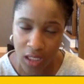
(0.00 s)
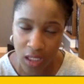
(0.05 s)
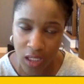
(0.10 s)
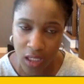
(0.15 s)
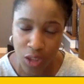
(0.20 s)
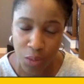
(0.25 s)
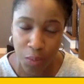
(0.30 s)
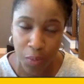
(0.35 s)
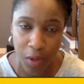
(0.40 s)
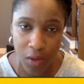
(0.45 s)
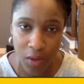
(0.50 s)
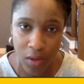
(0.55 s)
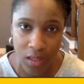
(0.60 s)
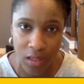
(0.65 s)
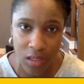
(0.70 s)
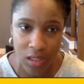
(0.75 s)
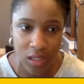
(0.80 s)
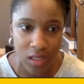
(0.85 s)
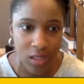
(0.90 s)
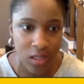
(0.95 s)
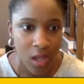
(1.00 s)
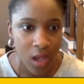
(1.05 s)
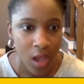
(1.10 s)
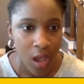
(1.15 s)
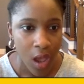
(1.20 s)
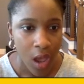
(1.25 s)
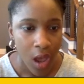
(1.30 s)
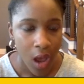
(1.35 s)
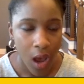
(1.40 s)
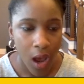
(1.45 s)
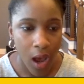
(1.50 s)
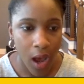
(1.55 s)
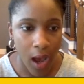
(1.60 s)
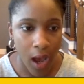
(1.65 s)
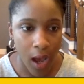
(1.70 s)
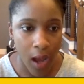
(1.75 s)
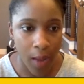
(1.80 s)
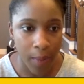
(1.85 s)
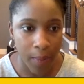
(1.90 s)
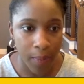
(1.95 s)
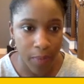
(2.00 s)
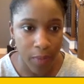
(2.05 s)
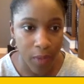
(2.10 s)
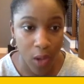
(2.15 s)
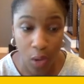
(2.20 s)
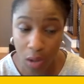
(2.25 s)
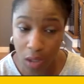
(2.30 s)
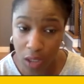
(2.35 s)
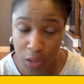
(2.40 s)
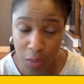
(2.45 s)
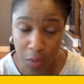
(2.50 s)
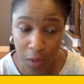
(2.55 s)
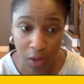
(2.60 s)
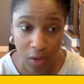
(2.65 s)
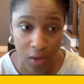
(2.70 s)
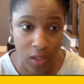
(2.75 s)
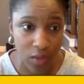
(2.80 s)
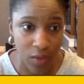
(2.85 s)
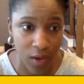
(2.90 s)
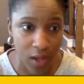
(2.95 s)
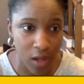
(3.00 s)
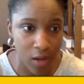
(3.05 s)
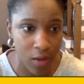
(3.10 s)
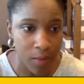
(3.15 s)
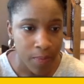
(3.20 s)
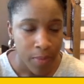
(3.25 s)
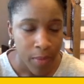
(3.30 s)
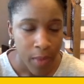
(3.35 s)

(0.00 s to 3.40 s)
experiences, or experience rather.